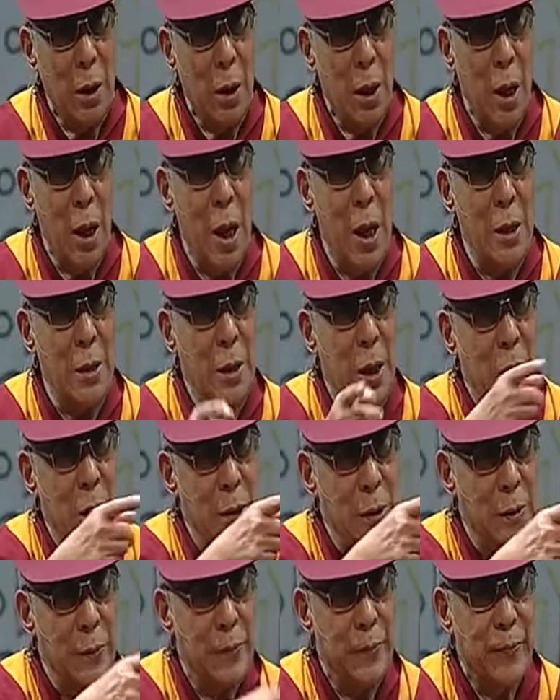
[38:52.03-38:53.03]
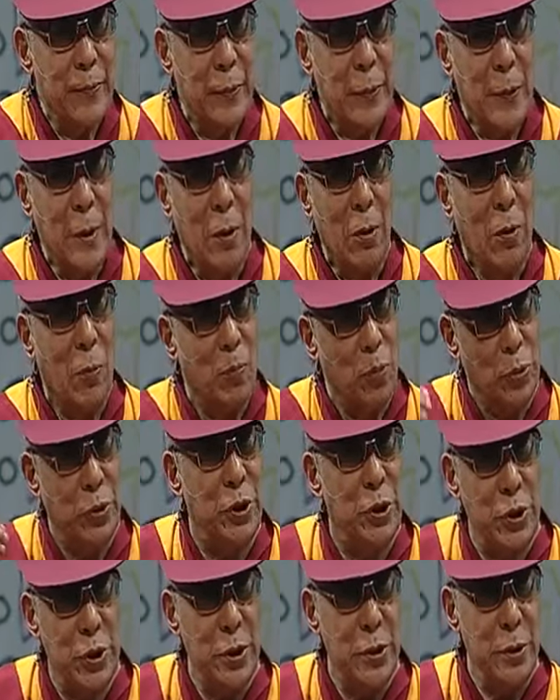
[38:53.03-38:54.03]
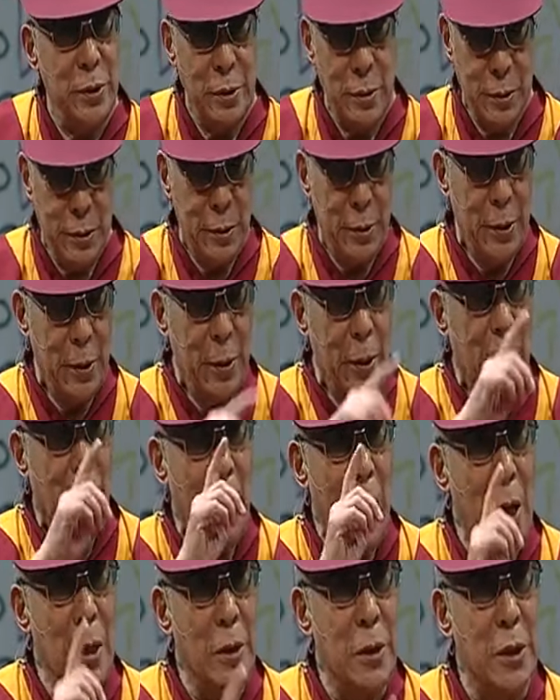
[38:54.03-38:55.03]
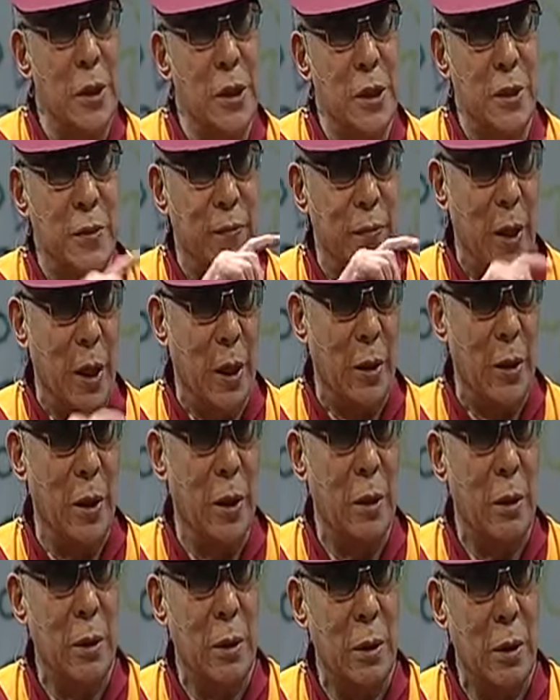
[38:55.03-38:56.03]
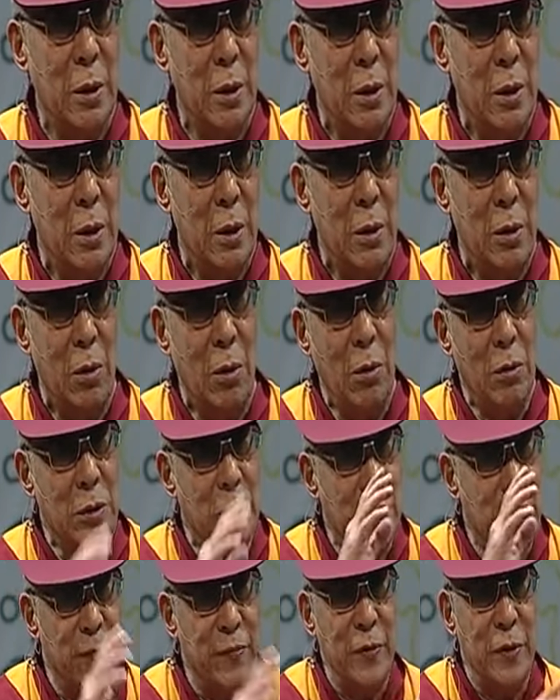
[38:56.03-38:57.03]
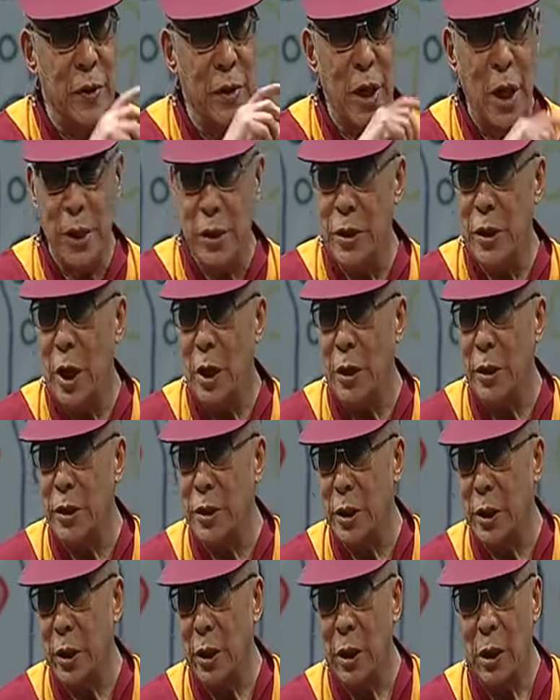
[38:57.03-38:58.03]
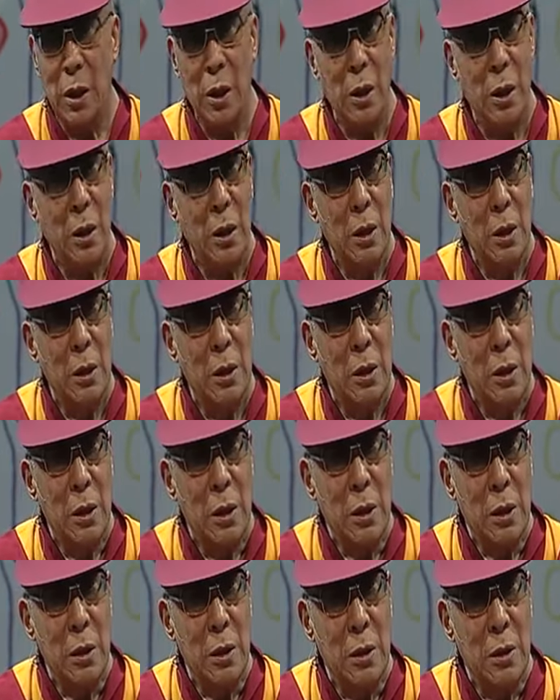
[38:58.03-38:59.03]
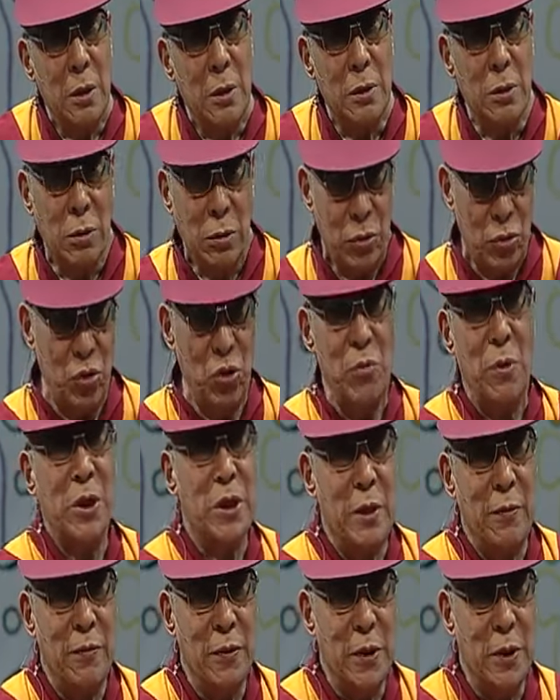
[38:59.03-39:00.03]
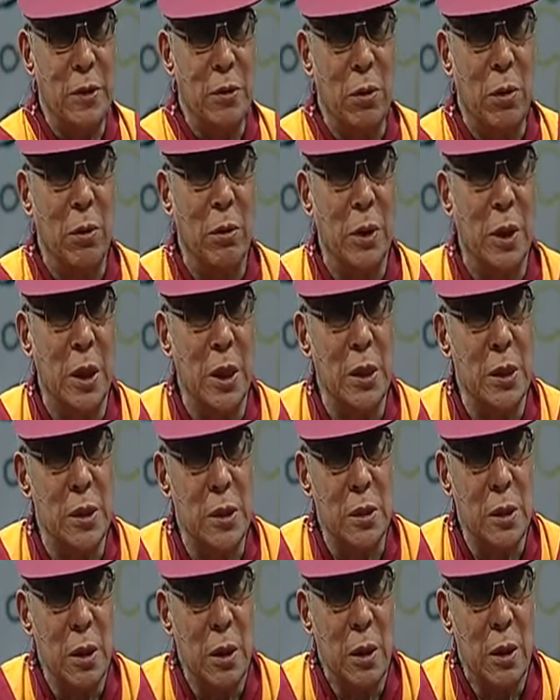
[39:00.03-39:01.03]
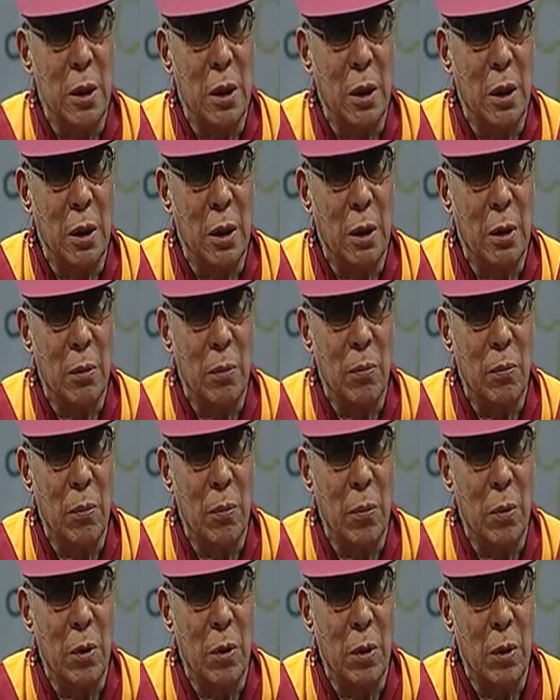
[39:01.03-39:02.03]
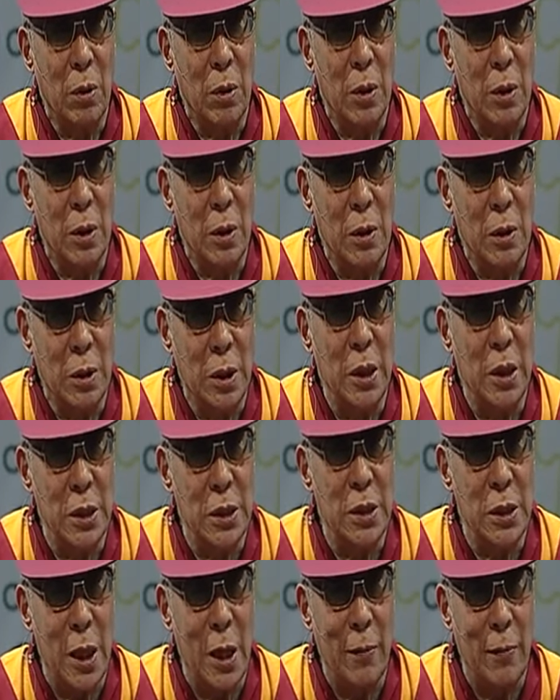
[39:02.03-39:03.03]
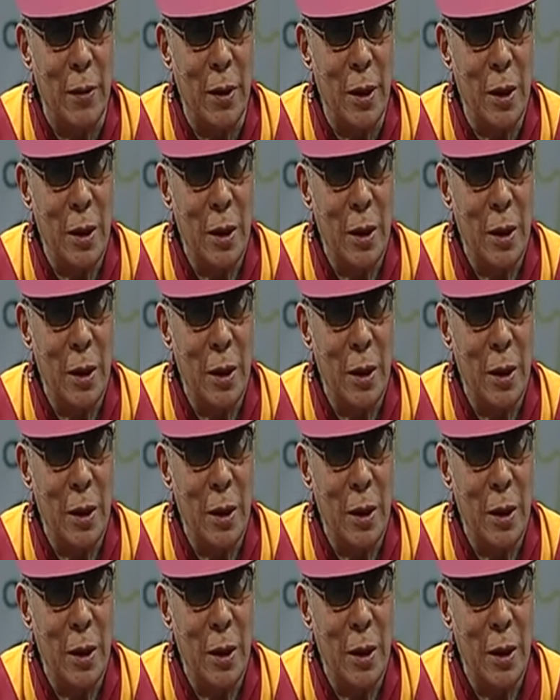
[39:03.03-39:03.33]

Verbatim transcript: and then or position and religious faith or different nationality. So too much emphasis on these uh, these level,